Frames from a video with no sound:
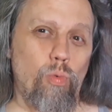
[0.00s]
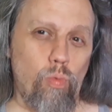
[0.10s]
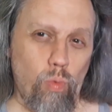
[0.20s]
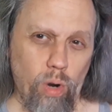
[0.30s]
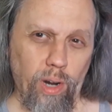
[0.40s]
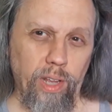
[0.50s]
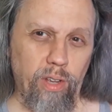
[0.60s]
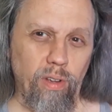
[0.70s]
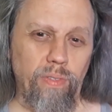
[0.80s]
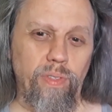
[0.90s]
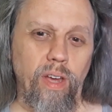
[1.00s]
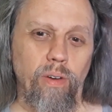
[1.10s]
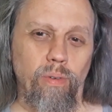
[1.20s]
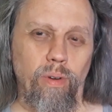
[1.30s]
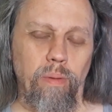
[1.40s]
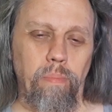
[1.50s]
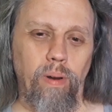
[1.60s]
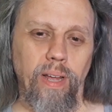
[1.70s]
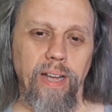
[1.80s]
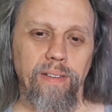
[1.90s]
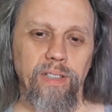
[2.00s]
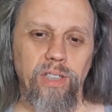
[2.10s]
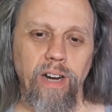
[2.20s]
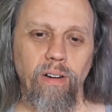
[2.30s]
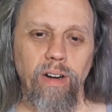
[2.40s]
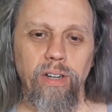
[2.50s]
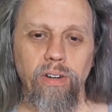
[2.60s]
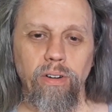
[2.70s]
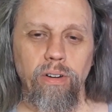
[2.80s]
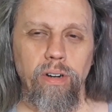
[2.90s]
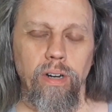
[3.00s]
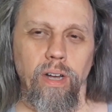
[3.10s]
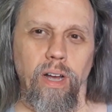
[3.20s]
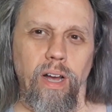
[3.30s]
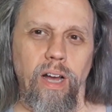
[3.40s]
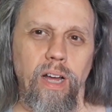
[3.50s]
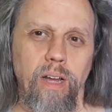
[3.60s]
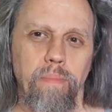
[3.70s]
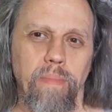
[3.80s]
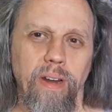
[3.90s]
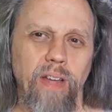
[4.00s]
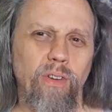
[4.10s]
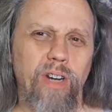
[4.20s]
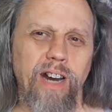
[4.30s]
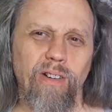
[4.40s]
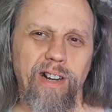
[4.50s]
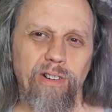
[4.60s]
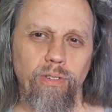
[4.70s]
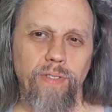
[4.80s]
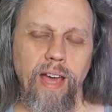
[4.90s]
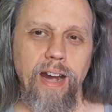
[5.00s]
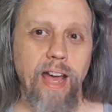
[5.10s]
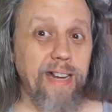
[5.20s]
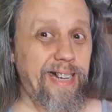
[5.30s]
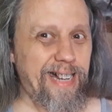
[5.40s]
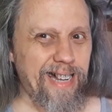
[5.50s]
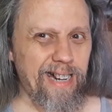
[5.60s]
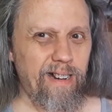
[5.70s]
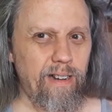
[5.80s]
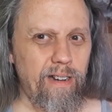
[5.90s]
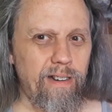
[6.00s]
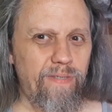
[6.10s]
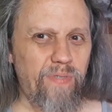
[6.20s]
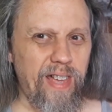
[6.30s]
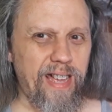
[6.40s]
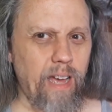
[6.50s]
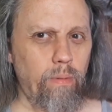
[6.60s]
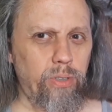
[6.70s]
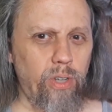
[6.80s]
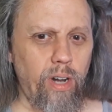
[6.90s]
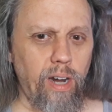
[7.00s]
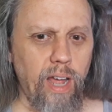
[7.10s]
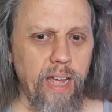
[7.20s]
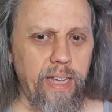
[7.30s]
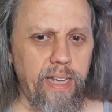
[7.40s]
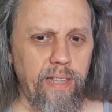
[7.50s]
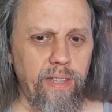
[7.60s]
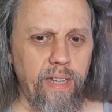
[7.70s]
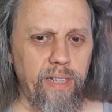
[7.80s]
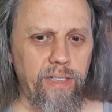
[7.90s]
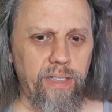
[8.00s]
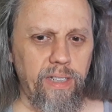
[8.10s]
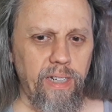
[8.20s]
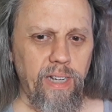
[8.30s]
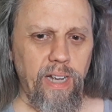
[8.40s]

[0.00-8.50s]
really good, though, playing this character. Another character that I didn't think I was going to like in this